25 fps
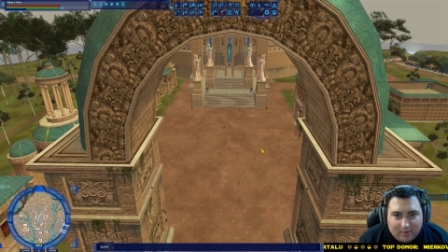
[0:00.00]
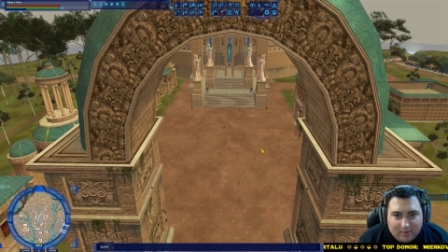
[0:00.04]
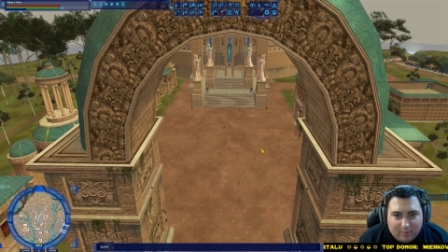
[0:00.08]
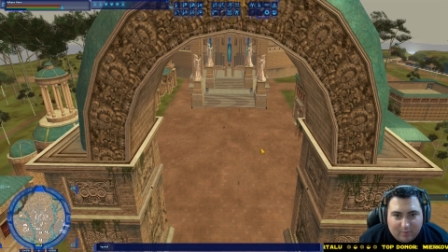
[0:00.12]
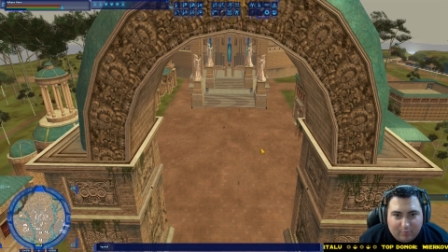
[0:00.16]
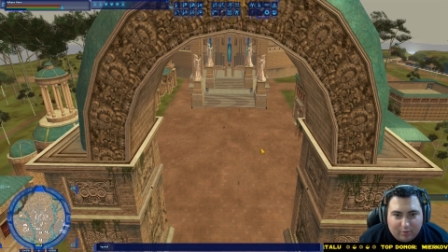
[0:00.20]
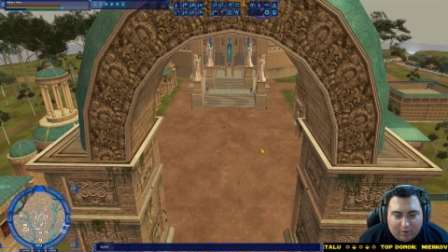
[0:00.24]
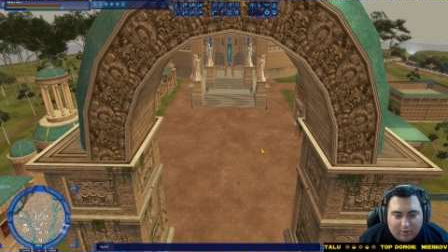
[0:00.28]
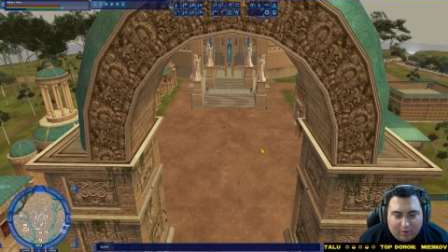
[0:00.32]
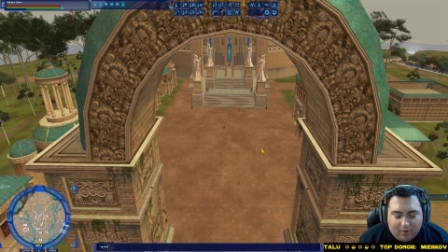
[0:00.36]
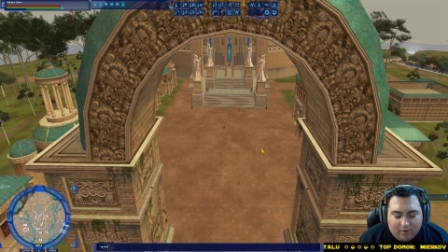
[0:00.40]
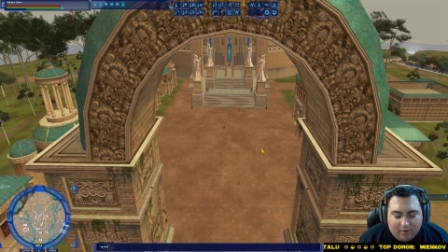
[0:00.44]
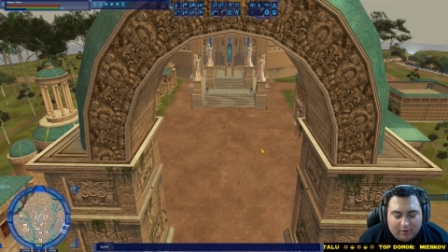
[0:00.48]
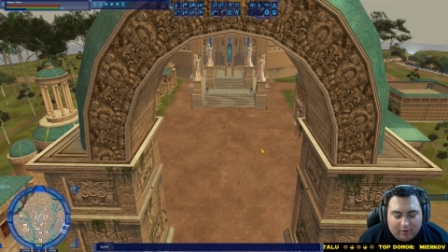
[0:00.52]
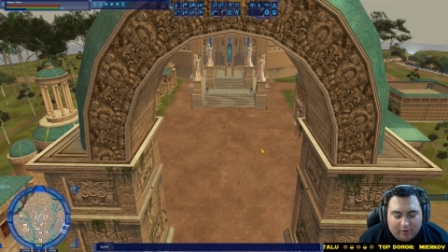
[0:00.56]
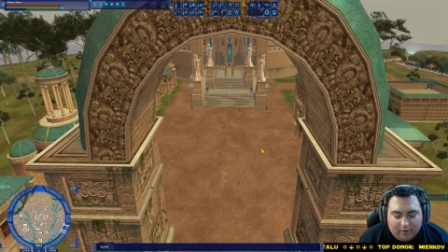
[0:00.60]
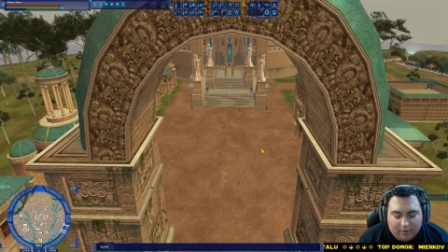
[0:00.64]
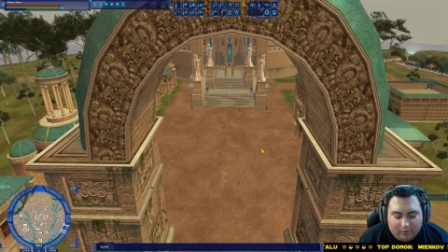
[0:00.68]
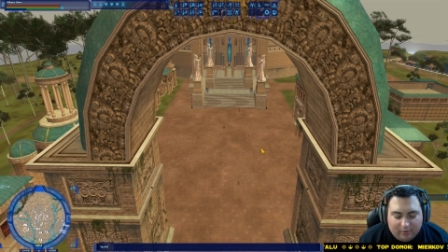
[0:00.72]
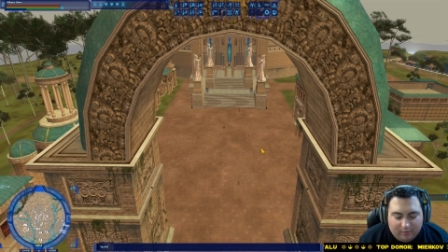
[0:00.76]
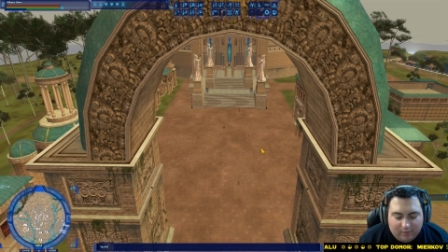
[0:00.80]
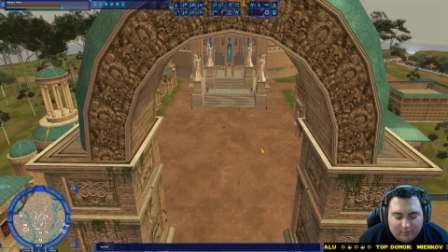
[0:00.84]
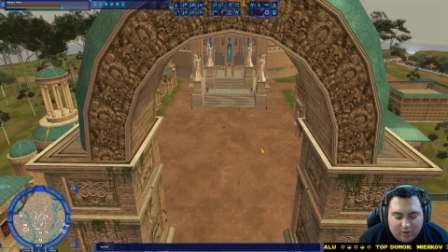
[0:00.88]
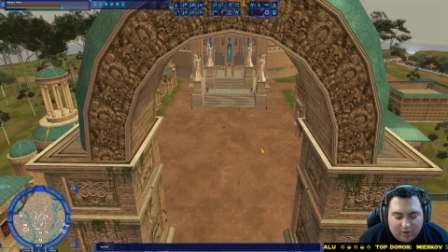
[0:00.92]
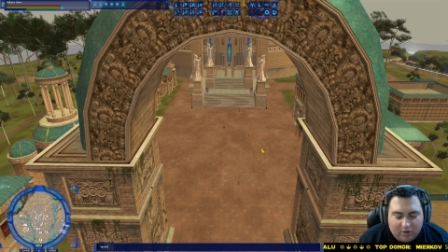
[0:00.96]

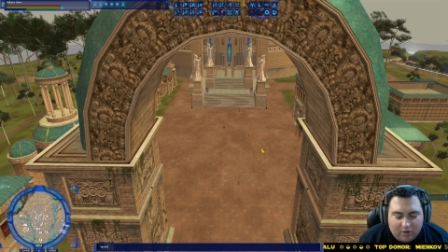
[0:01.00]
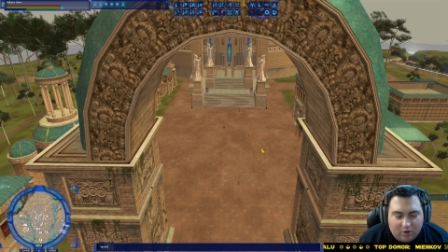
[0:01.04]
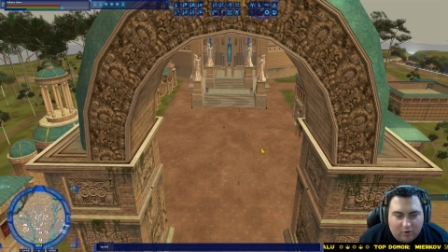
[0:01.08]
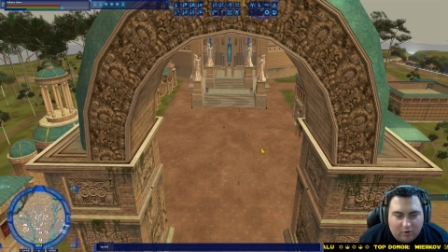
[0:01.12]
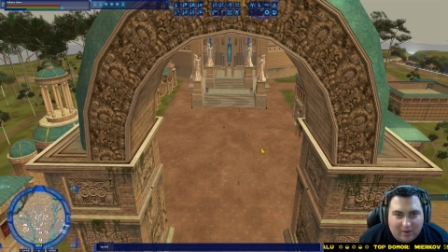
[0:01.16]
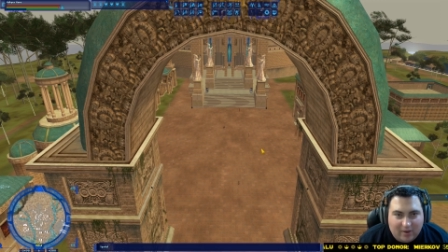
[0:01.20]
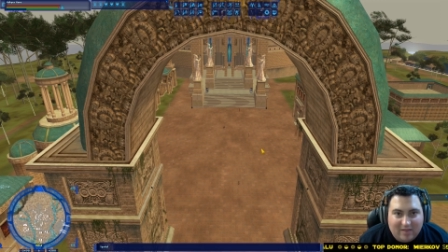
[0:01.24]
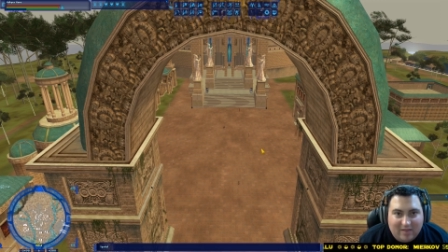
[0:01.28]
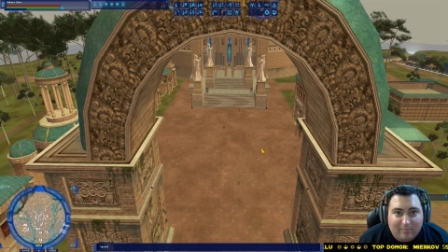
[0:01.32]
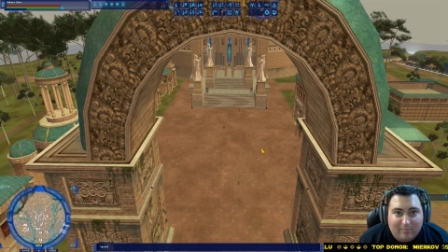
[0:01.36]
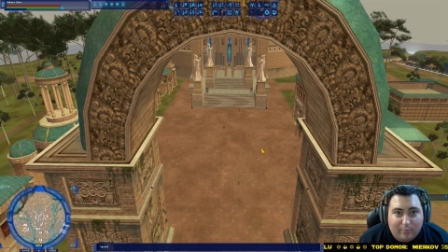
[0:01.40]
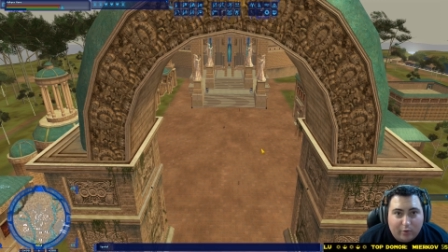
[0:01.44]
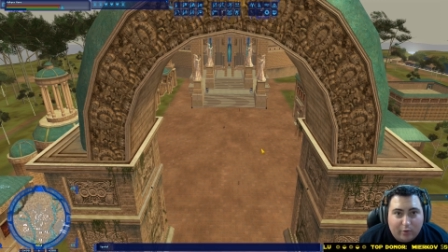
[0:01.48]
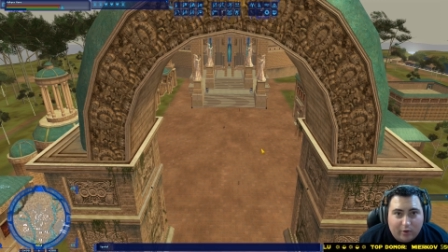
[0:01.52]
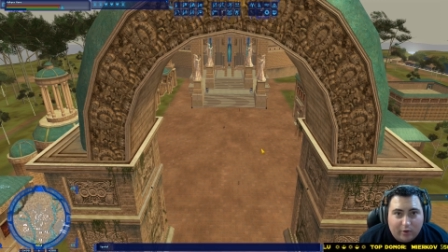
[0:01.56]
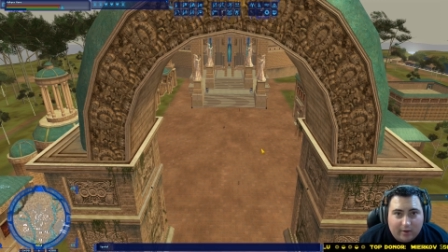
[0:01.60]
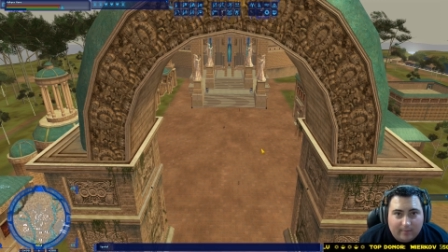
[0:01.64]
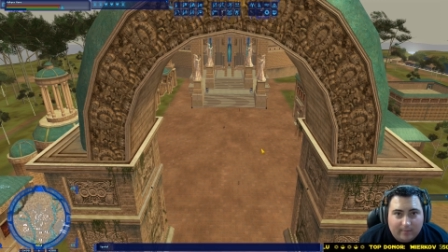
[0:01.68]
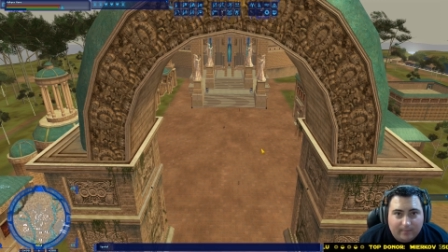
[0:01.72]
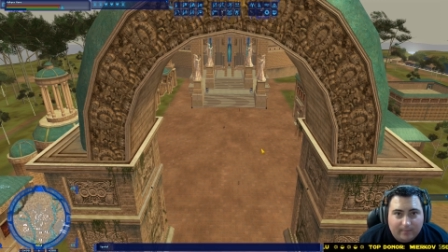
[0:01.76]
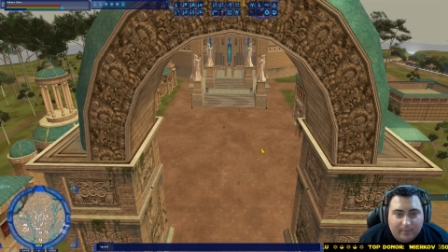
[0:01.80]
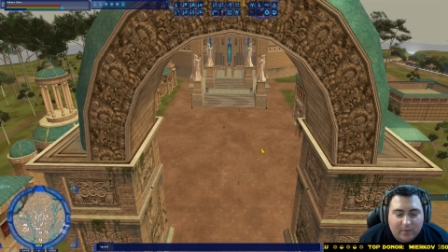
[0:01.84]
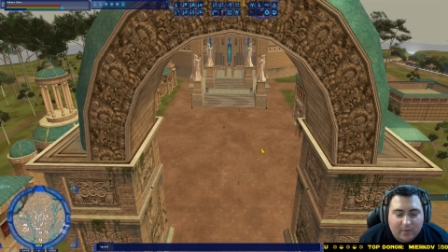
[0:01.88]
per, you know, input.